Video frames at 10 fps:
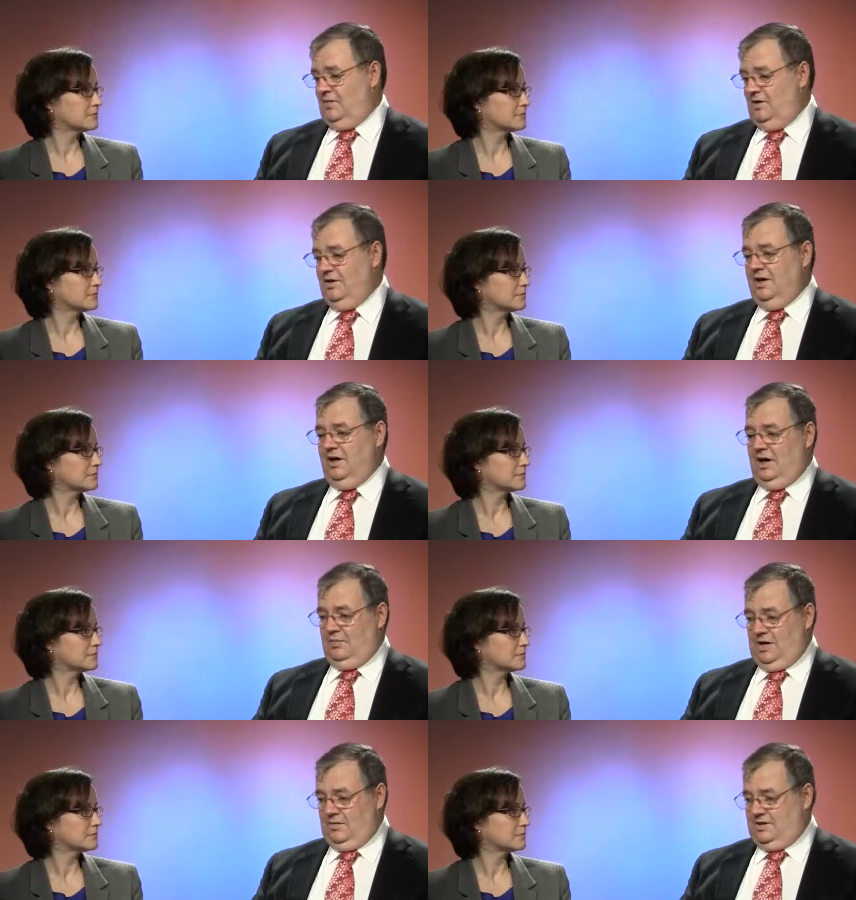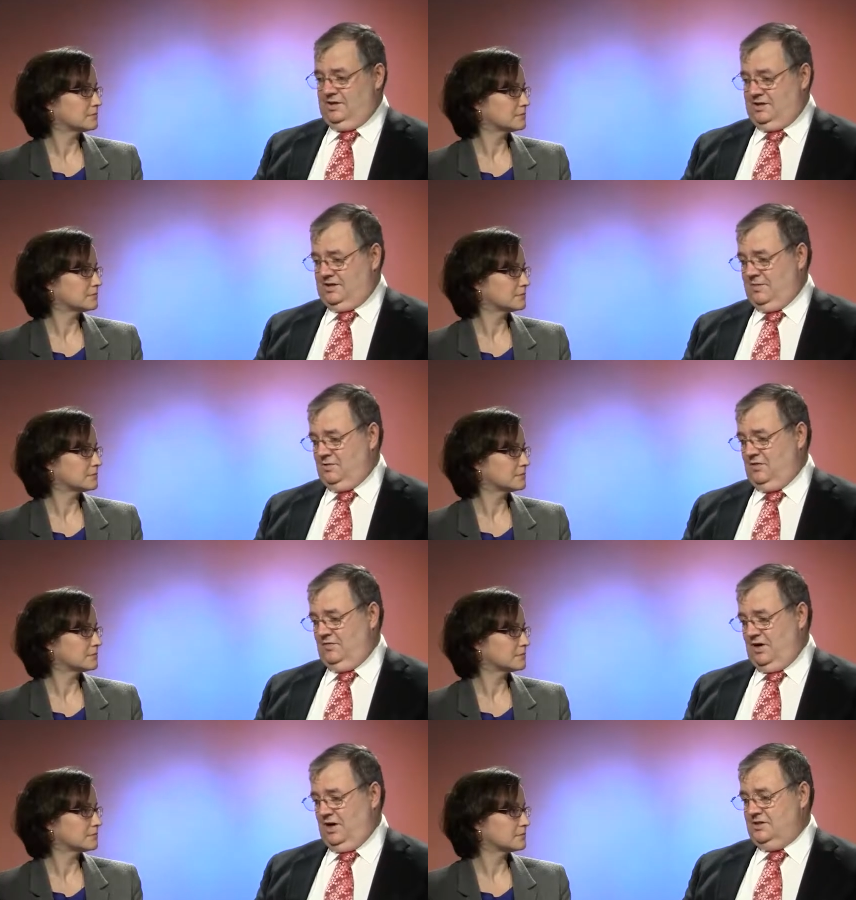Speaker 1: well, we don't want to see the same sort
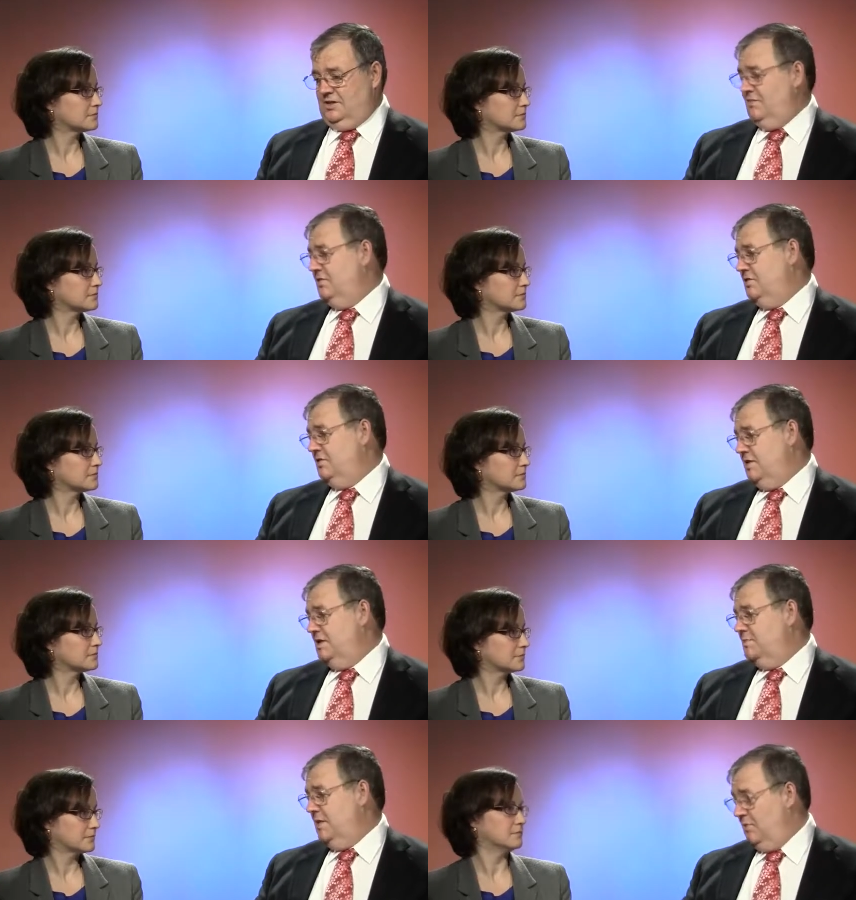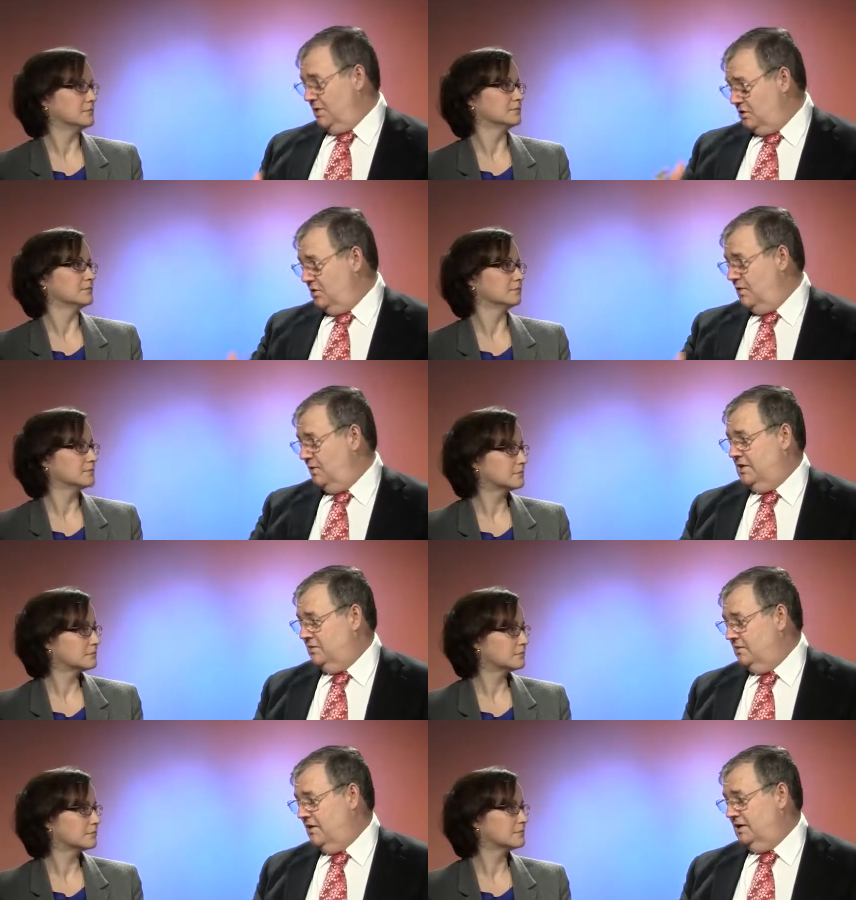of violence levels as Greece, but mm. we do mm. want that
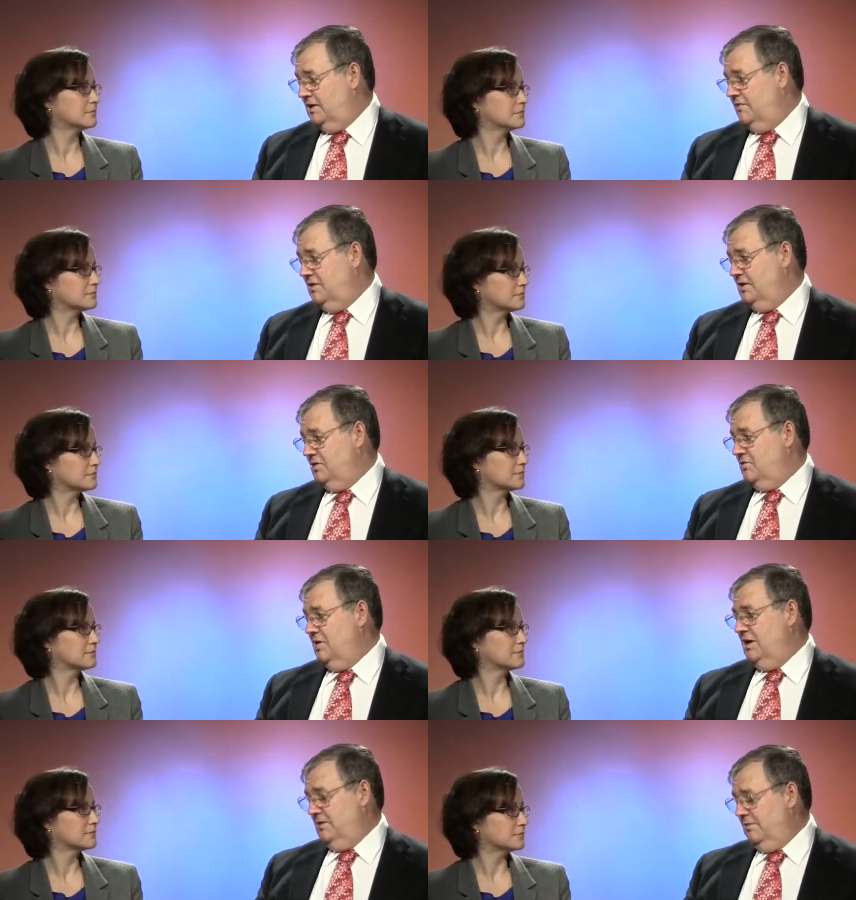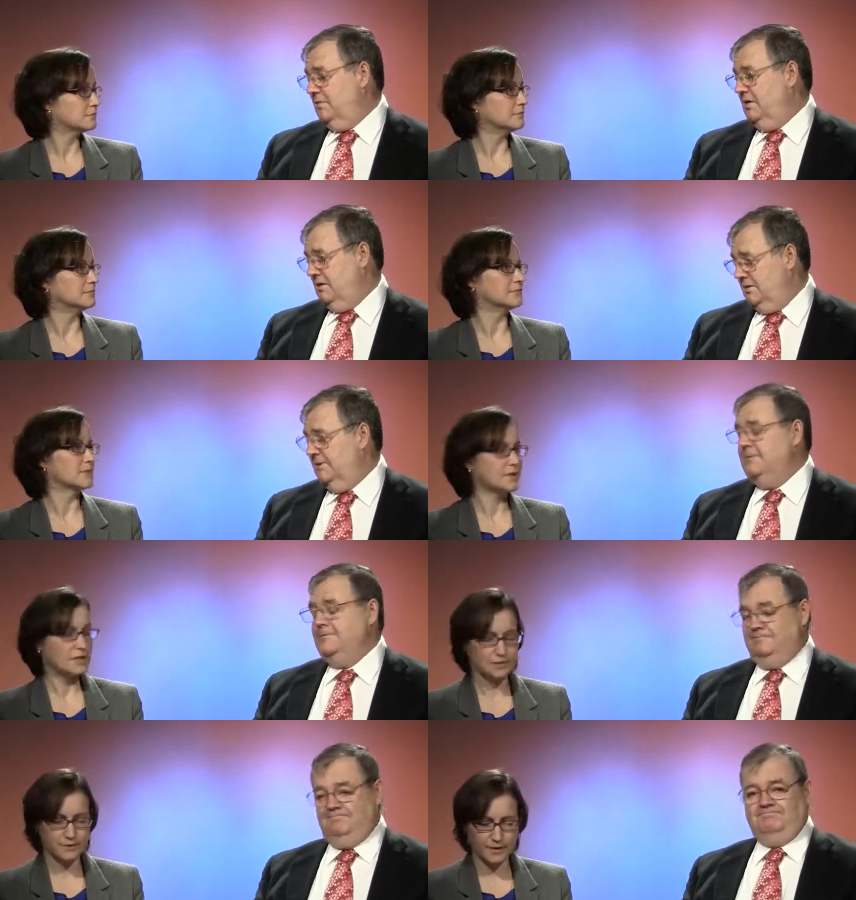sort of activity in Australia.
Speaker 2: Mm,
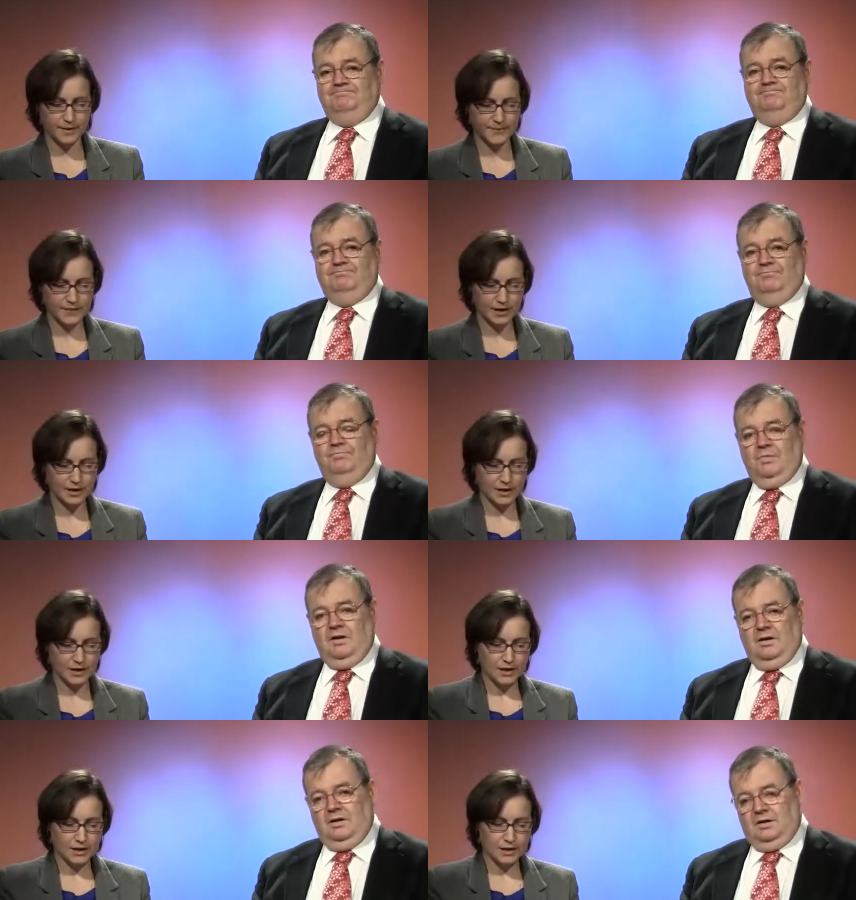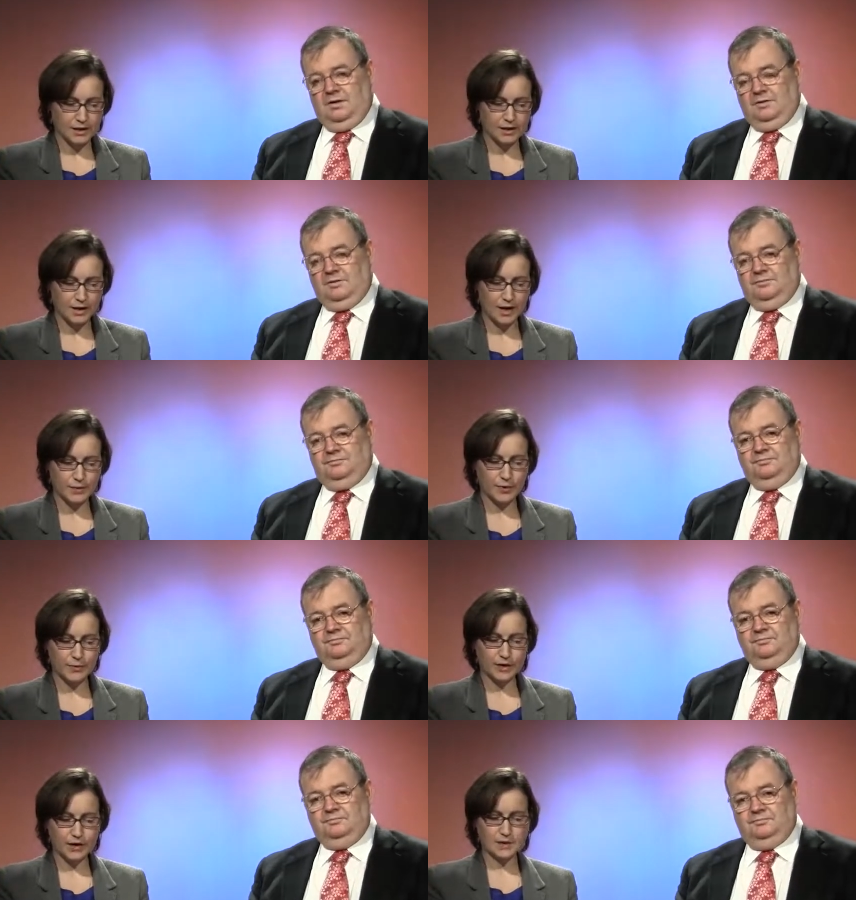that's mm. right. Okay, well,
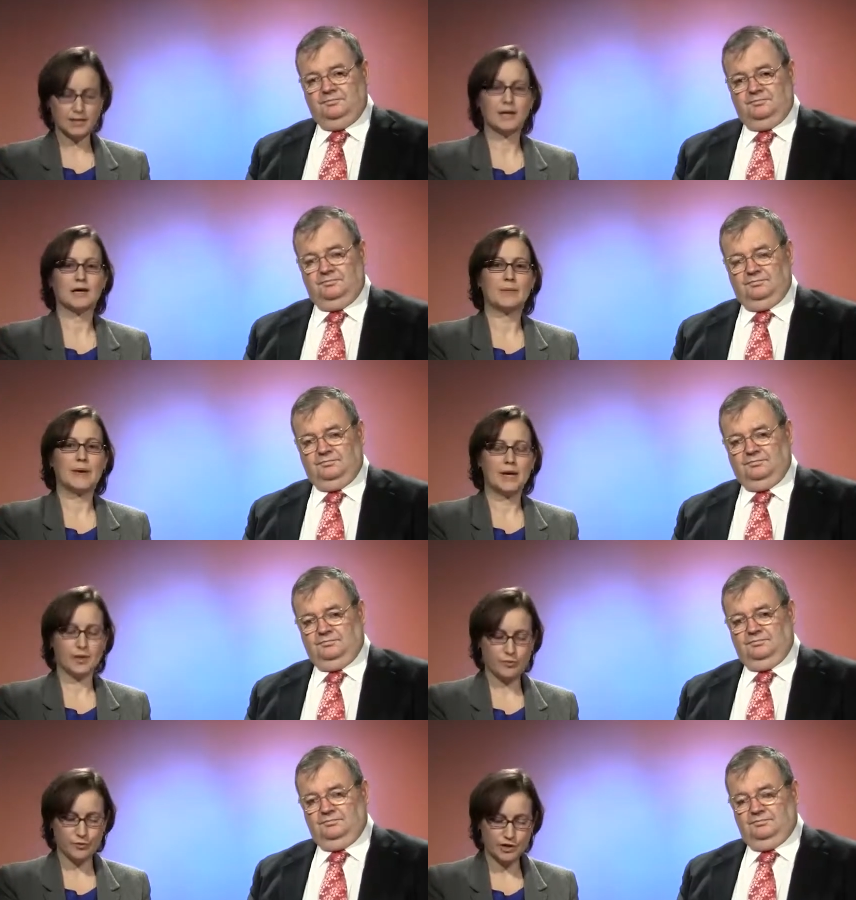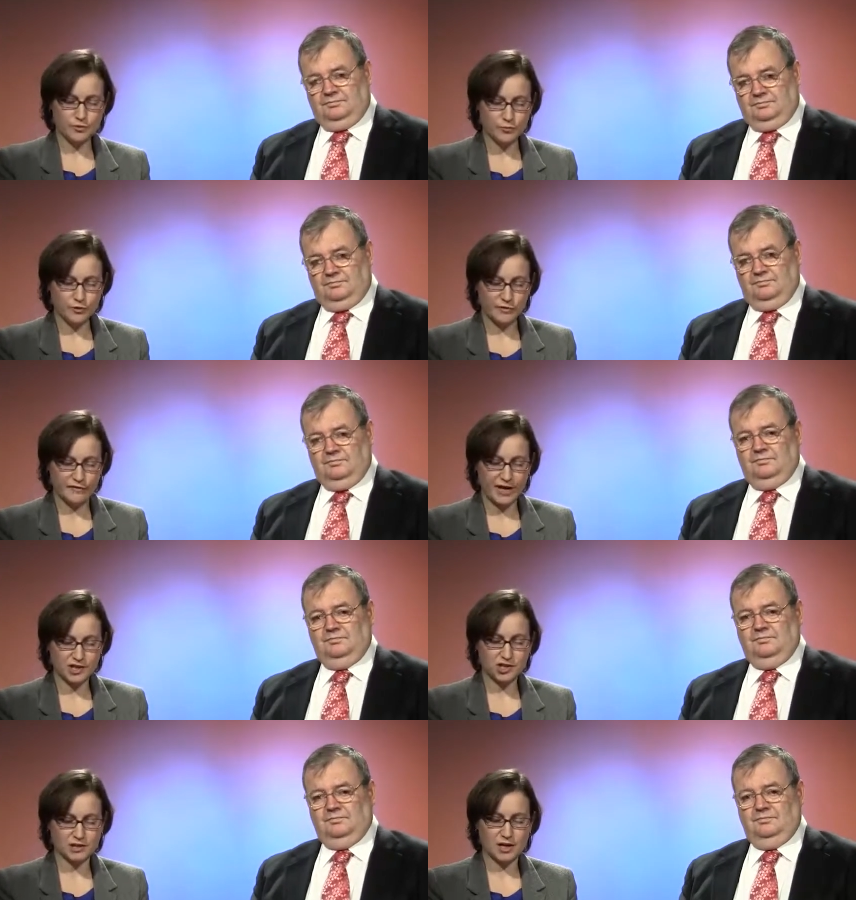we're going to take up how the British War
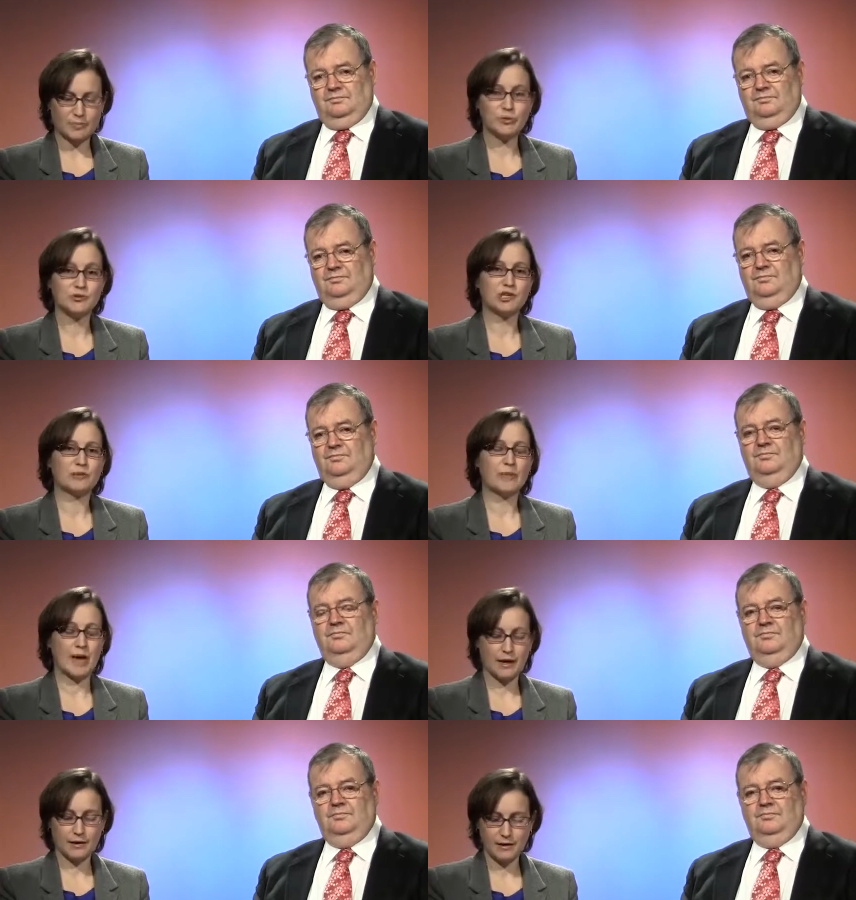Faction are pushing back